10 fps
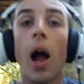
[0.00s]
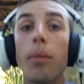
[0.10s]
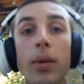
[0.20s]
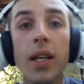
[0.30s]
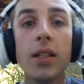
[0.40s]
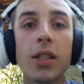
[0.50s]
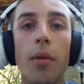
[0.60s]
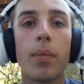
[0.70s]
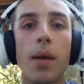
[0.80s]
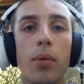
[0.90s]
I please
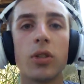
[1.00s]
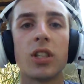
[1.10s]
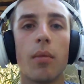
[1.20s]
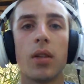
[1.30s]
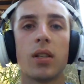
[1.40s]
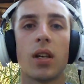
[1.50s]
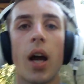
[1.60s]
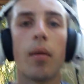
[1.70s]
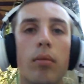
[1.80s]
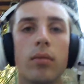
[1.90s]
some people some of the
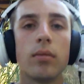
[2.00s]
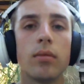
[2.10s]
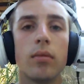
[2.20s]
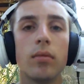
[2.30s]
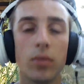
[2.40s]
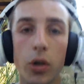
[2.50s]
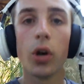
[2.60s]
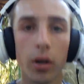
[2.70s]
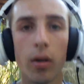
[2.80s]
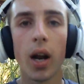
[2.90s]
time.
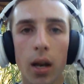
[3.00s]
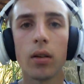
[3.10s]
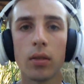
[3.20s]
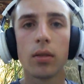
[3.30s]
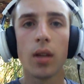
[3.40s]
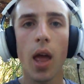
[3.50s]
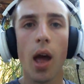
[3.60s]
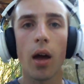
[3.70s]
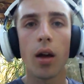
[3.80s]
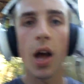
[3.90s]
Good, right?
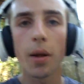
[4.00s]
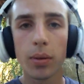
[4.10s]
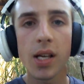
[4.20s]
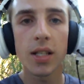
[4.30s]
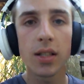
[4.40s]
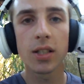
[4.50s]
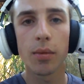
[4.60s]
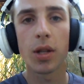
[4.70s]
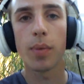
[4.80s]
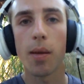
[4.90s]
Yeah. I please
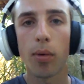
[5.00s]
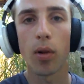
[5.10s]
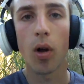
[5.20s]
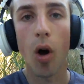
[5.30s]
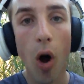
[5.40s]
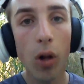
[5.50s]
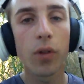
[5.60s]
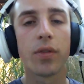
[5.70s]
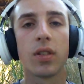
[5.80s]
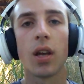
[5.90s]
some of the people
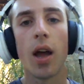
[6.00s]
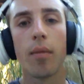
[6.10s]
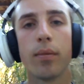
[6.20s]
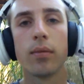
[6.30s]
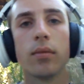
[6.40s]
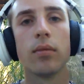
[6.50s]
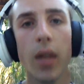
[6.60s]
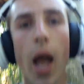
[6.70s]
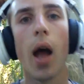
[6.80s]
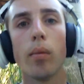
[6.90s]
all of the time.
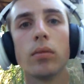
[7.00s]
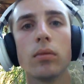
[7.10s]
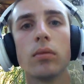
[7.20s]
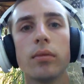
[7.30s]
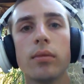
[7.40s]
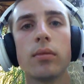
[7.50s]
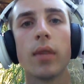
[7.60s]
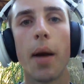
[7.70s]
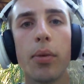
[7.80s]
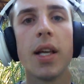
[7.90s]
Yeah.
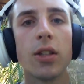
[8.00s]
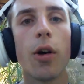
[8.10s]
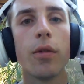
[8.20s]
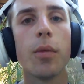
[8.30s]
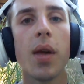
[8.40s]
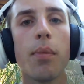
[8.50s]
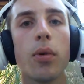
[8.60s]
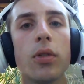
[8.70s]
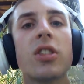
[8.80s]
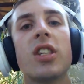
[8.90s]
I please all of the
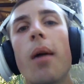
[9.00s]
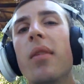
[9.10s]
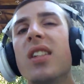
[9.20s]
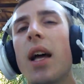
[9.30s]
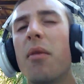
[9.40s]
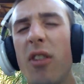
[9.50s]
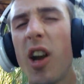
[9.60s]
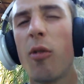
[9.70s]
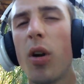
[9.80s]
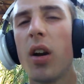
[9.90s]
people some of the time,
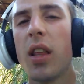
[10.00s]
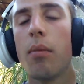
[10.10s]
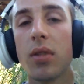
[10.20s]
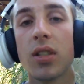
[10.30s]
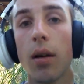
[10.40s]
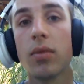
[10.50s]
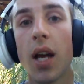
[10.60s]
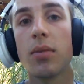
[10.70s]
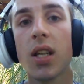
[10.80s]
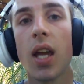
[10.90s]
very rarely, but
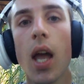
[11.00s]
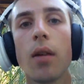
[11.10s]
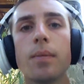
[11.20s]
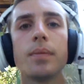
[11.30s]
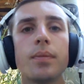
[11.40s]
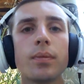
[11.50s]
sometimes I can.